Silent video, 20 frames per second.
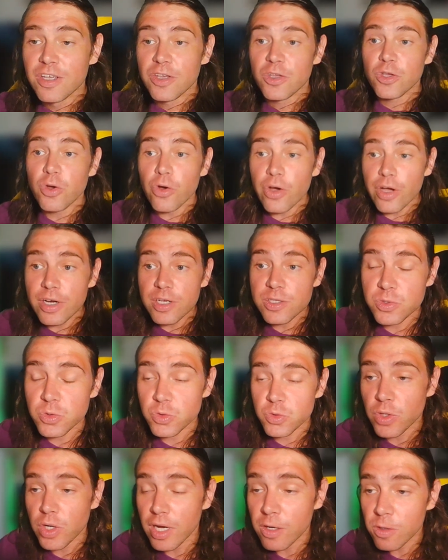you're going to
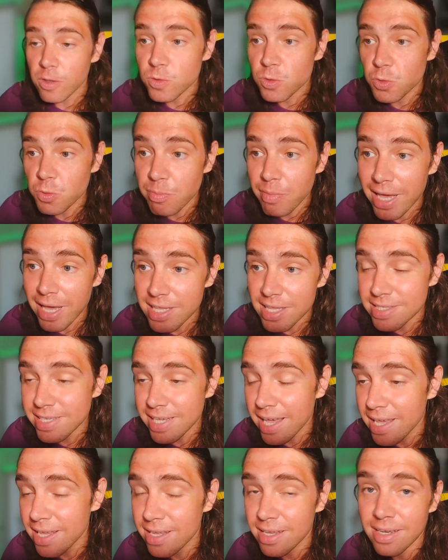struggle to
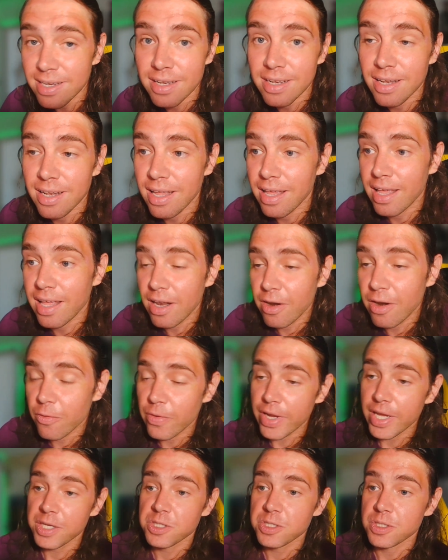maintain an
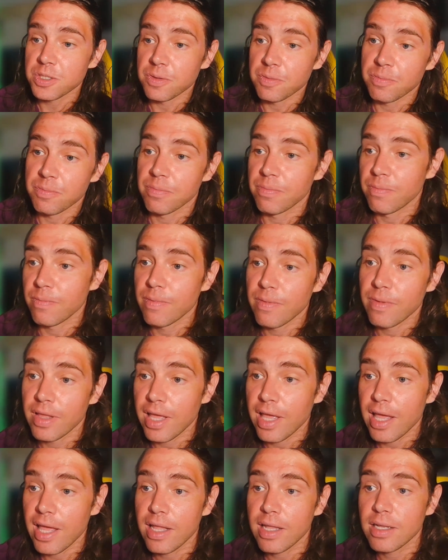erection
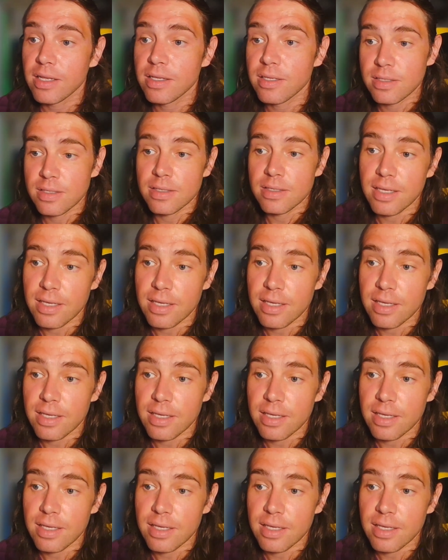and